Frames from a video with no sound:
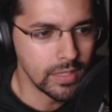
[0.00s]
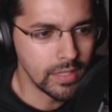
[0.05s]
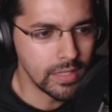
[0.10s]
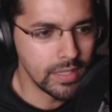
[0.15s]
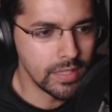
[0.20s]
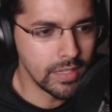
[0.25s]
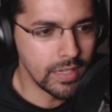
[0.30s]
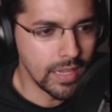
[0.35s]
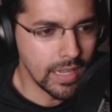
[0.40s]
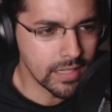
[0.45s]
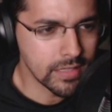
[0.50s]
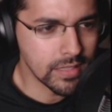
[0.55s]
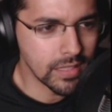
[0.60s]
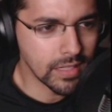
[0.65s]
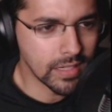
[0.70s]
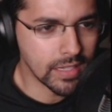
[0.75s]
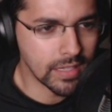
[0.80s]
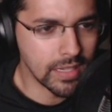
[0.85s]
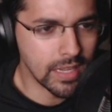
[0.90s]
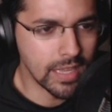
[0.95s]
It has,
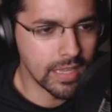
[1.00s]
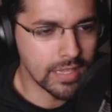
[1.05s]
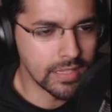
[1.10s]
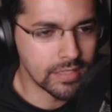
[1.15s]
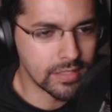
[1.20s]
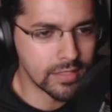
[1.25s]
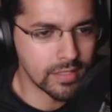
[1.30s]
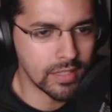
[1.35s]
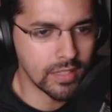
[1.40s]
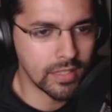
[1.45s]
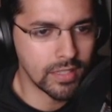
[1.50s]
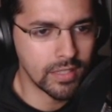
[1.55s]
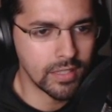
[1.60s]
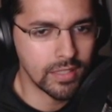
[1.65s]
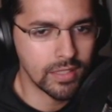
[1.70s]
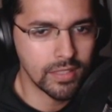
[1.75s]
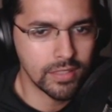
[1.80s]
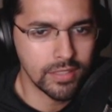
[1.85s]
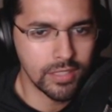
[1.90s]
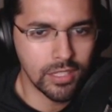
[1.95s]
like, a nice,
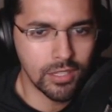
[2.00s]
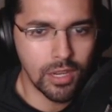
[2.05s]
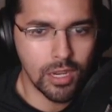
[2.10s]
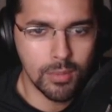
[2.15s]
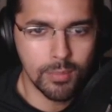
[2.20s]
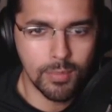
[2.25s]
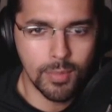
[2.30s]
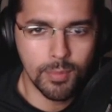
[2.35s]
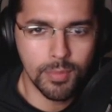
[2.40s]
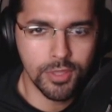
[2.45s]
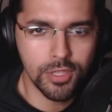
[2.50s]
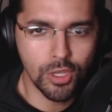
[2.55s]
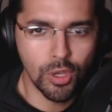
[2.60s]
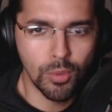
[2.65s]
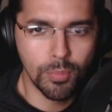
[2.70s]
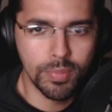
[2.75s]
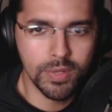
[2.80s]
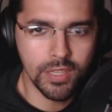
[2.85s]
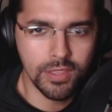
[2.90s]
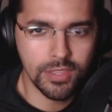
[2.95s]
you know, I remember the
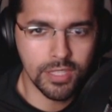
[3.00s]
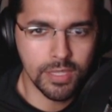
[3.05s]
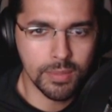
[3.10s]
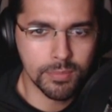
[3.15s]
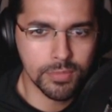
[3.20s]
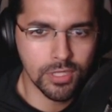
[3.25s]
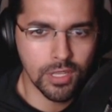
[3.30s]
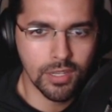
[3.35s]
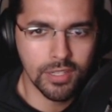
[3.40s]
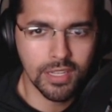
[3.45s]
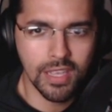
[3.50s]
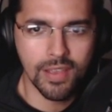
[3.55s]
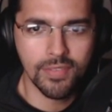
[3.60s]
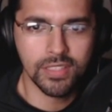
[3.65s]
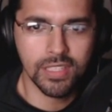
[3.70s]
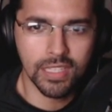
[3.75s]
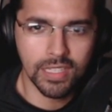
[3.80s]
opening theme song having,